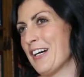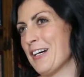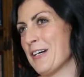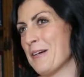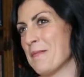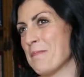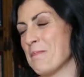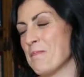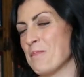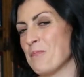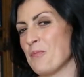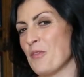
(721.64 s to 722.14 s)

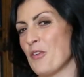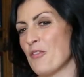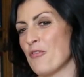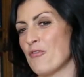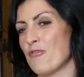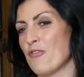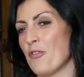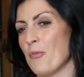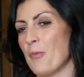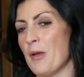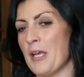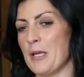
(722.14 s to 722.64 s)

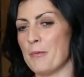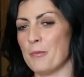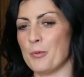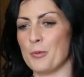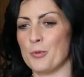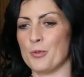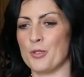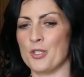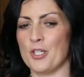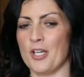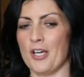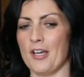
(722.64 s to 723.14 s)
for
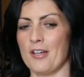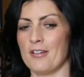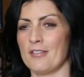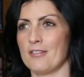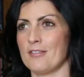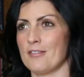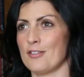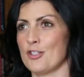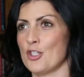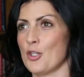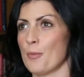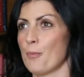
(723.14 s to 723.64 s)
people
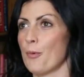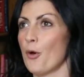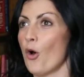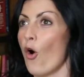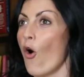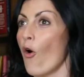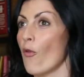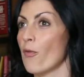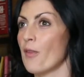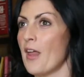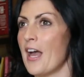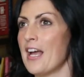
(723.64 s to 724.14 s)
to
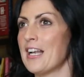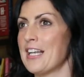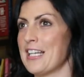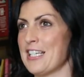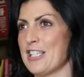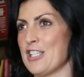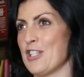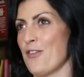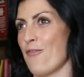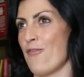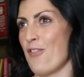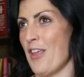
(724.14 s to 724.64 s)
put on their
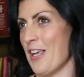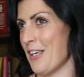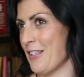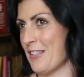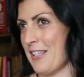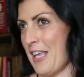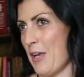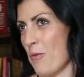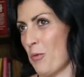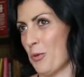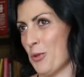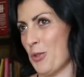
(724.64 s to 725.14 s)
list of
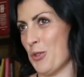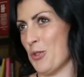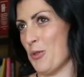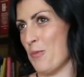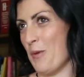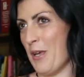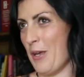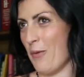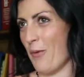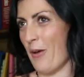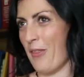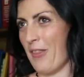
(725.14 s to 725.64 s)
things they want
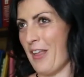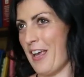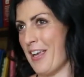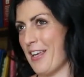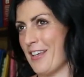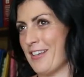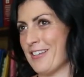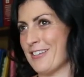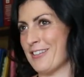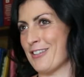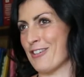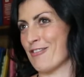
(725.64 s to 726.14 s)
to be when
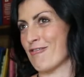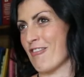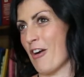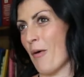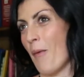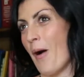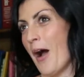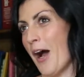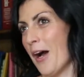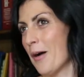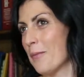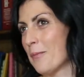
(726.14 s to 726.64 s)
they
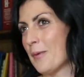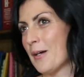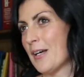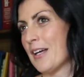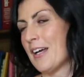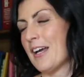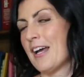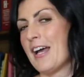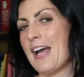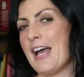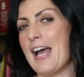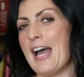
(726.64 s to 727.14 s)
grow up.
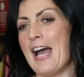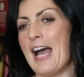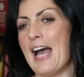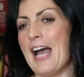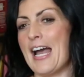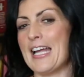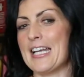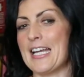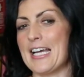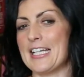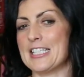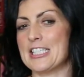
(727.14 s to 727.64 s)

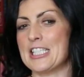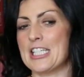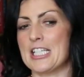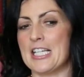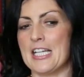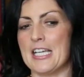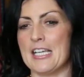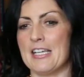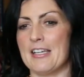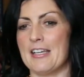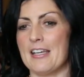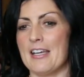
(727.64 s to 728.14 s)
And
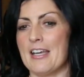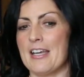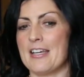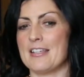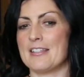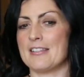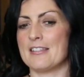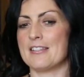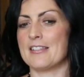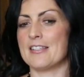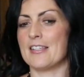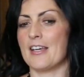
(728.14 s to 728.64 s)
actually
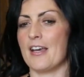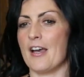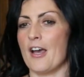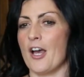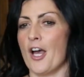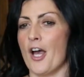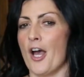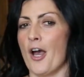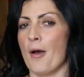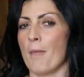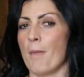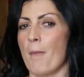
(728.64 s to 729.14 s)
it's
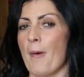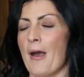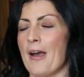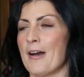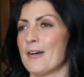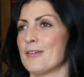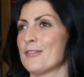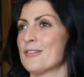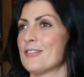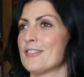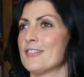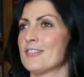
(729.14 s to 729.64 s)

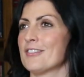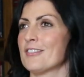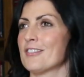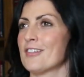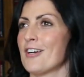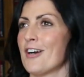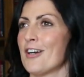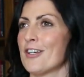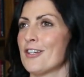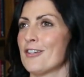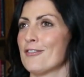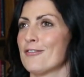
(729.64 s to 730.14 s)
about
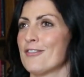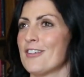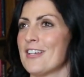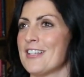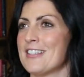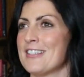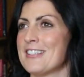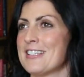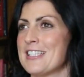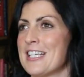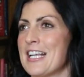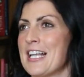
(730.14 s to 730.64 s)
kind of
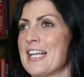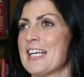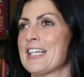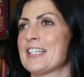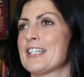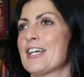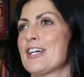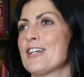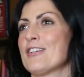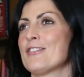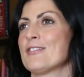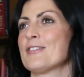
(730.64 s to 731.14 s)

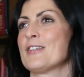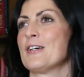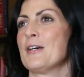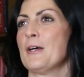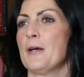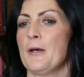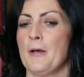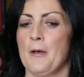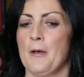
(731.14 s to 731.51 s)
instilling those